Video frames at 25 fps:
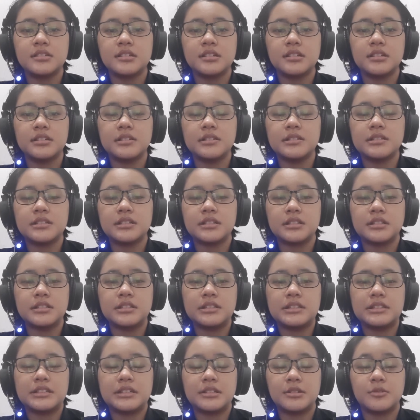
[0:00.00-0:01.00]
since it
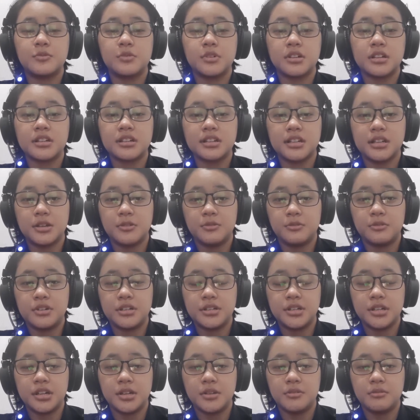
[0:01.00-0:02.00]
didn't work
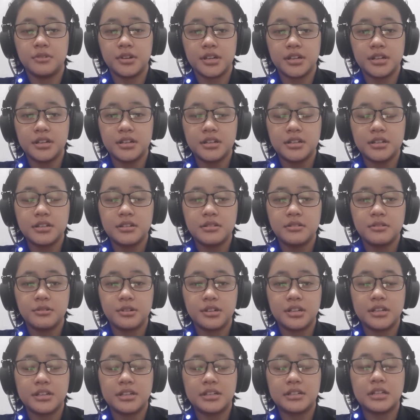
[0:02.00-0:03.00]
really
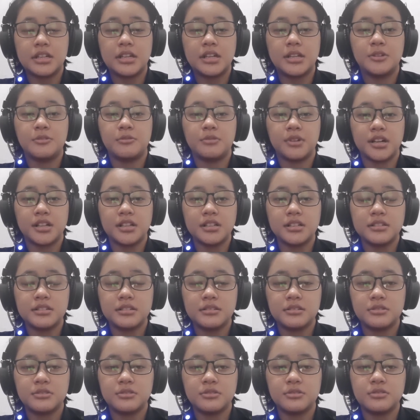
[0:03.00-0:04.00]
well
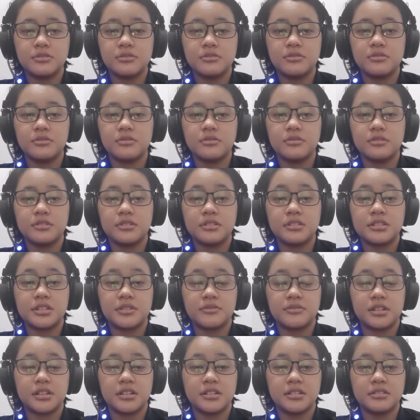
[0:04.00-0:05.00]
due to
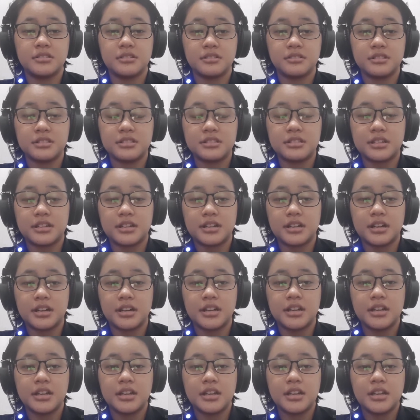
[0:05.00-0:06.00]
several reasons that
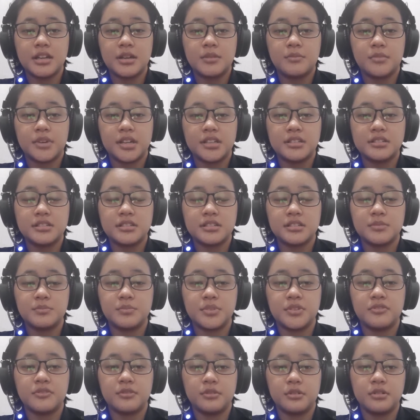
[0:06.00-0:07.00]
I
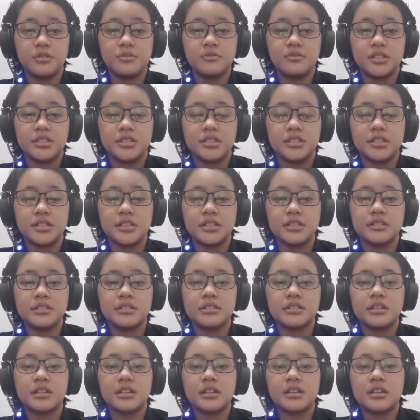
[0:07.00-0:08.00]
mentioned before, which
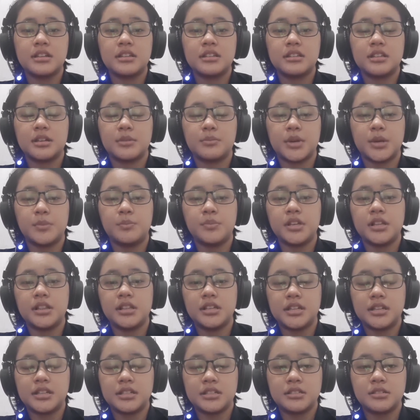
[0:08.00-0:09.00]
is there might be a
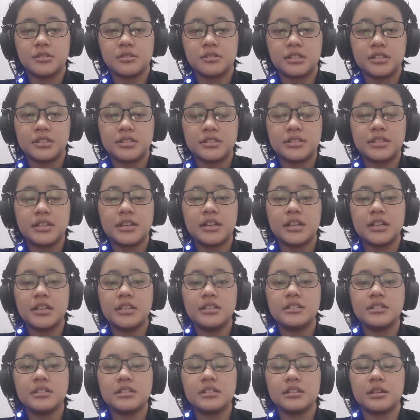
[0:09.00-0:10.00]
leakage on the
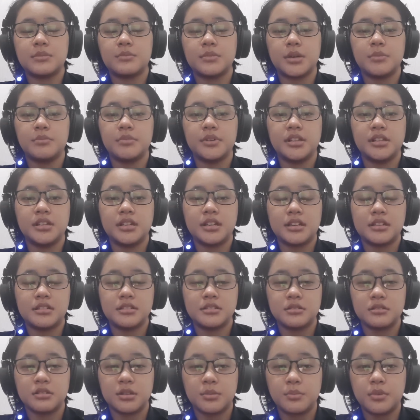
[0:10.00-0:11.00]
syringe, there might be a
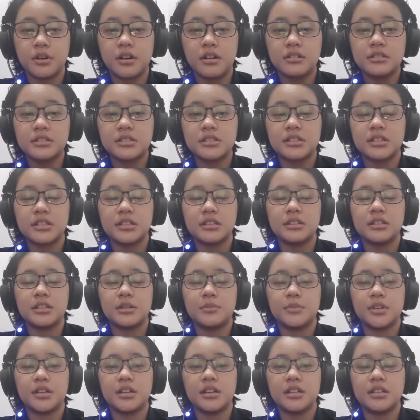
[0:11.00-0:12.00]
leakage on the box, and
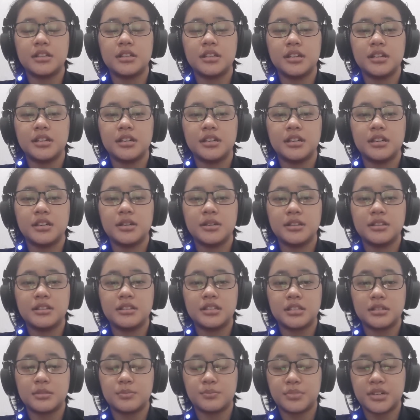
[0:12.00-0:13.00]
the
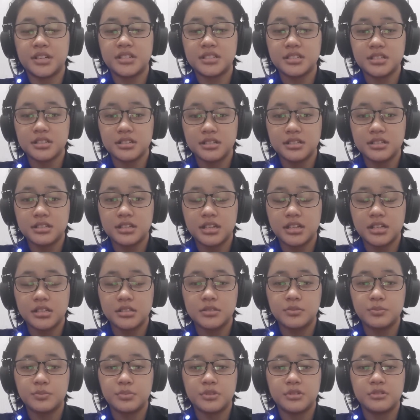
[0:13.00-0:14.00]
pressure that
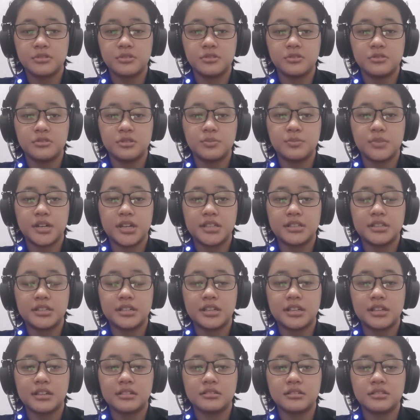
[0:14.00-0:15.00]
is produced by
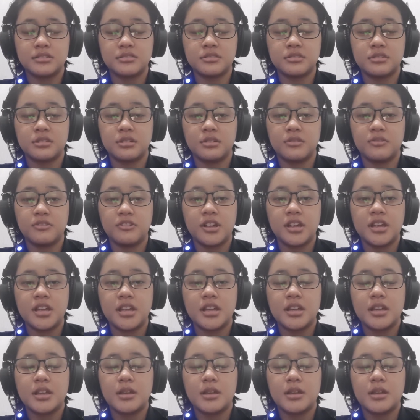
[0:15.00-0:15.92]
the electric stove